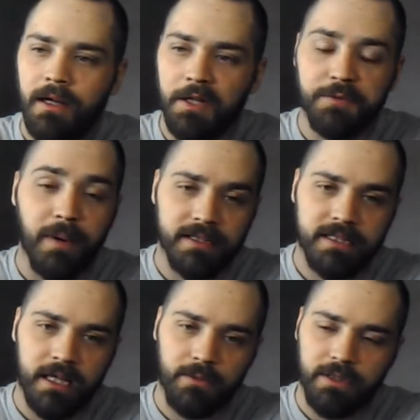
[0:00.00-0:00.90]
It's been
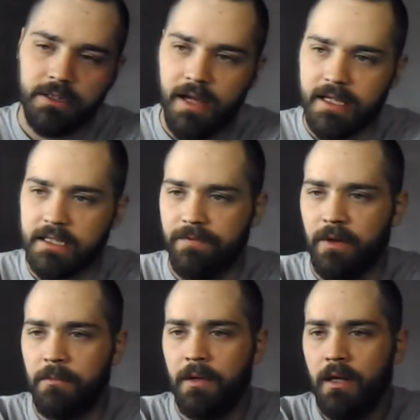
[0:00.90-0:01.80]
sitting with the rest of
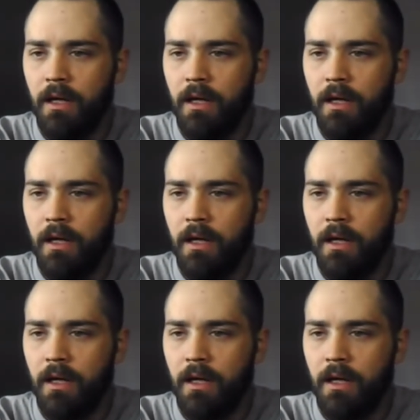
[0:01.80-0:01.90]
them.